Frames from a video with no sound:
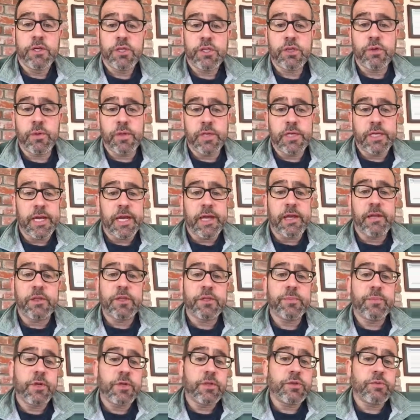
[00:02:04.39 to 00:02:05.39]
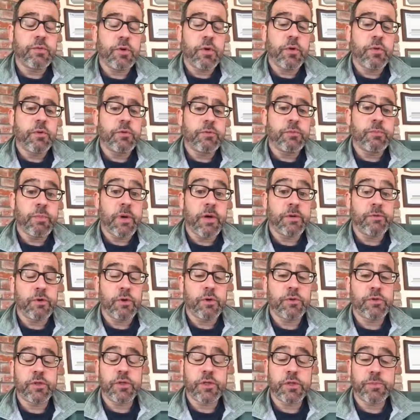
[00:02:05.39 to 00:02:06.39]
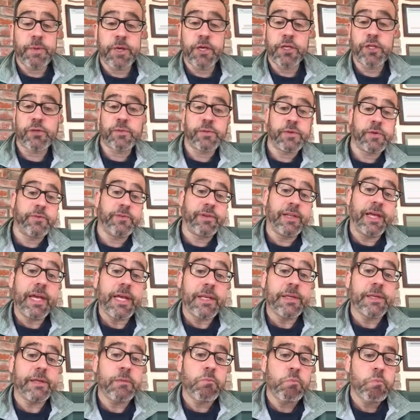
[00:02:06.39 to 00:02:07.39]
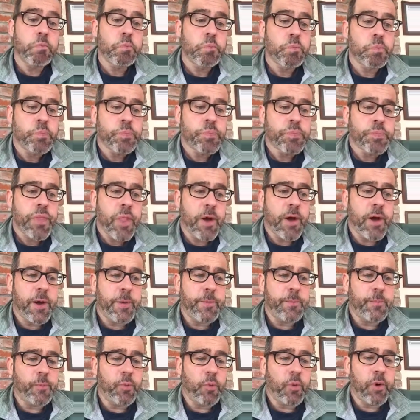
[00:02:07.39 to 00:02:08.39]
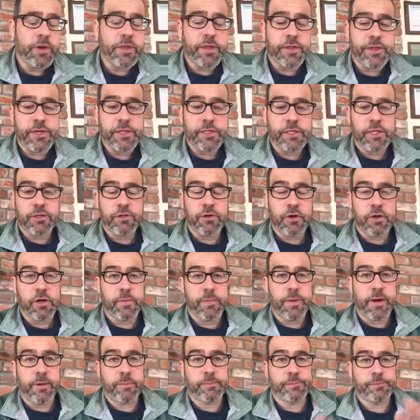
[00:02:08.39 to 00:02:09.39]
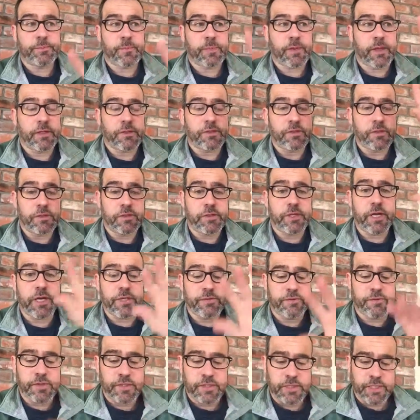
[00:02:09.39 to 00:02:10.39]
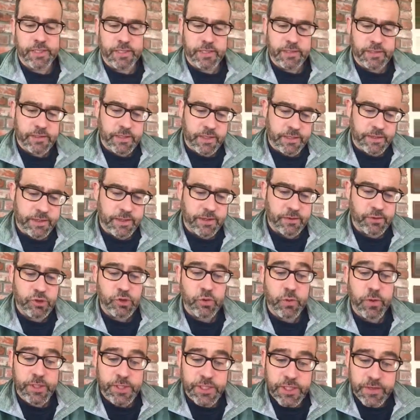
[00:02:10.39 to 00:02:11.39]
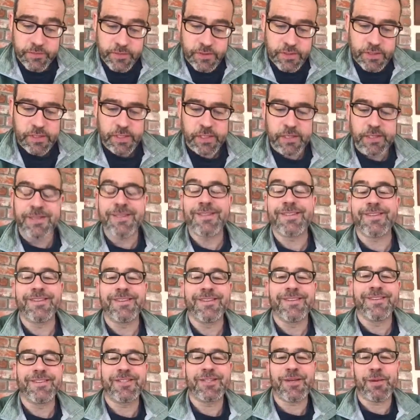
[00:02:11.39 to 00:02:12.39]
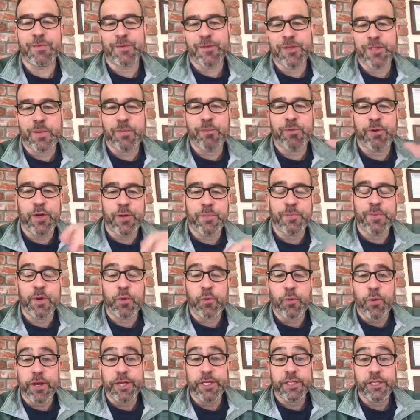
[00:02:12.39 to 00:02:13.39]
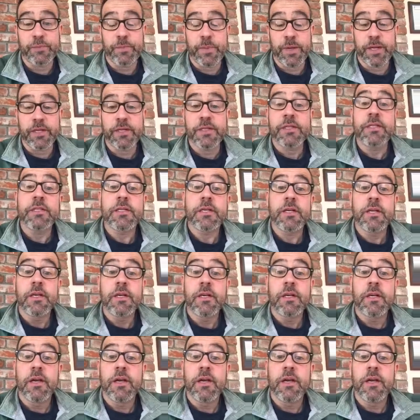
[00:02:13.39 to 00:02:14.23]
So in Alice Munro's Spaceships Have Landed, one of the things I talk about is there's lots of scenes. I think there's 27 scenes. Some are separated by white space.